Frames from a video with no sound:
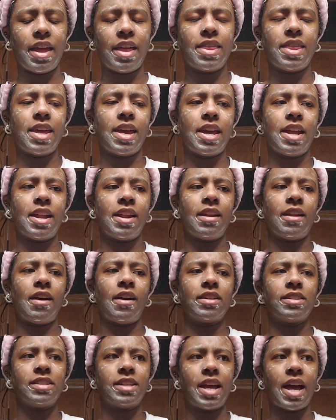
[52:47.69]
And then,
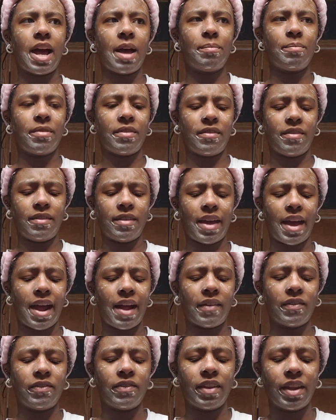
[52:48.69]
on top of
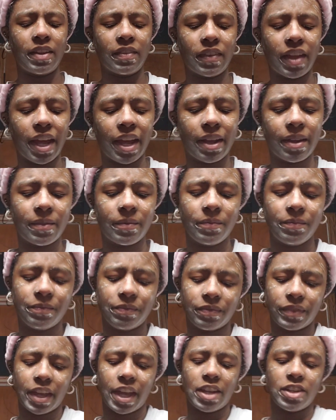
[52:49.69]
that, then, like,
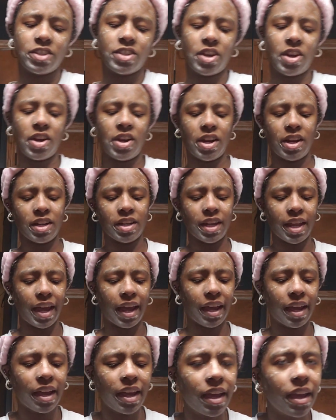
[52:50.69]
in turn,
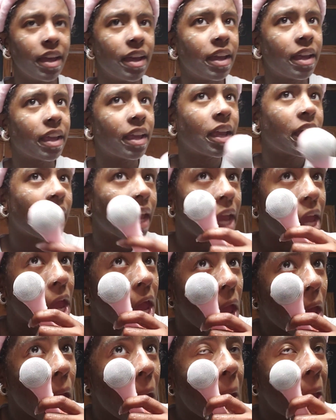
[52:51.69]
like,
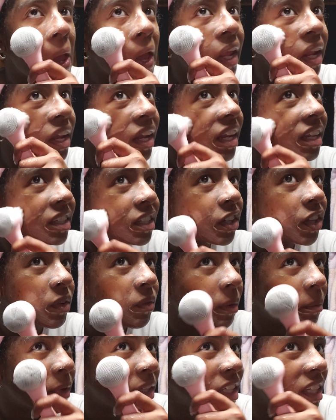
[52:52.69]
he didn't necessarily
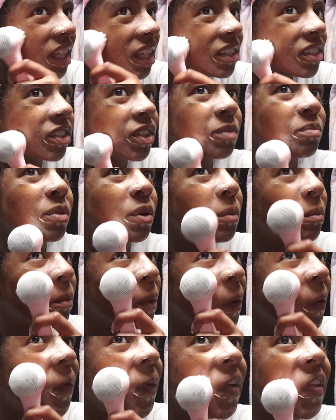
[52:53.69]
want me to necessarily
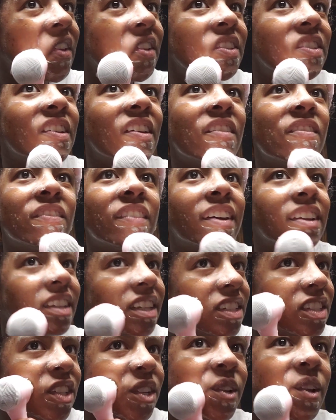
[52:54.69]
promote his stuff, like,
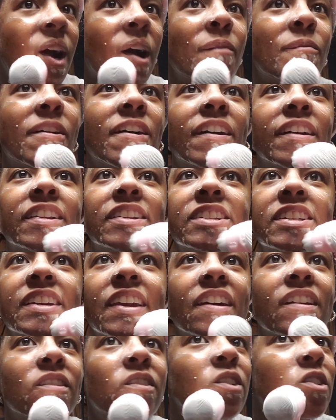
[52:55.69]
necessarily on my
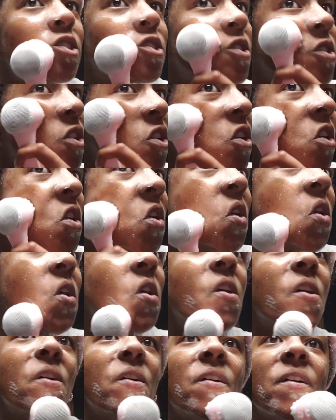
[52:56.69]
channels
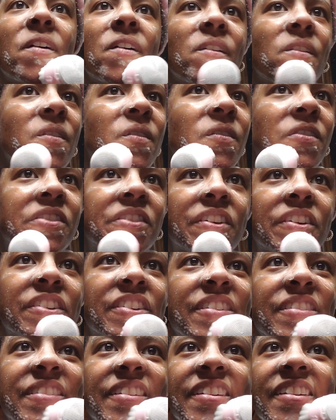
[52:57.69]
or
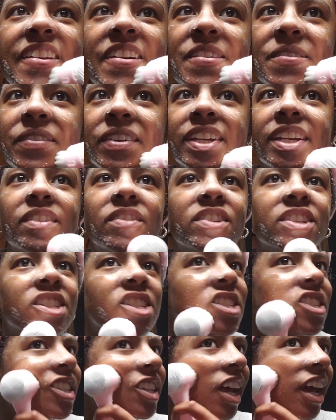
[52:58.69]
social media, but he was
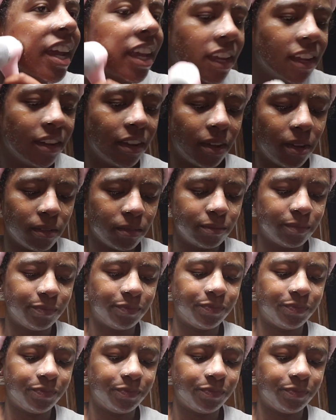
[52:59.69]
just like, you know,